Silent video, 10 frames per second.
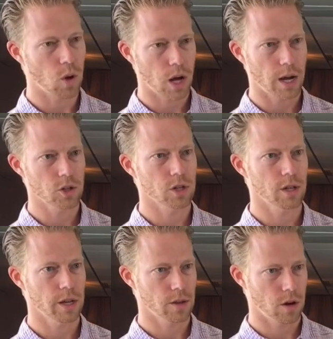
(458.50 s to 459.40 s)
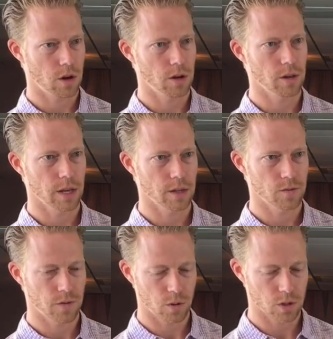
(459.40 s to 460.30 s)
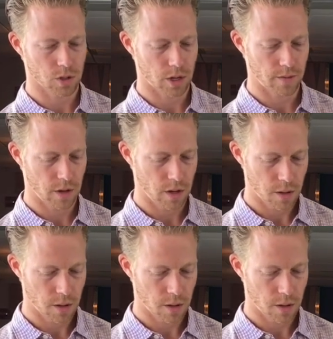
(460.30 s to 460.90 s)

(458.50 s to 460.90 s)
Squash and like the hard things, frozen stuff.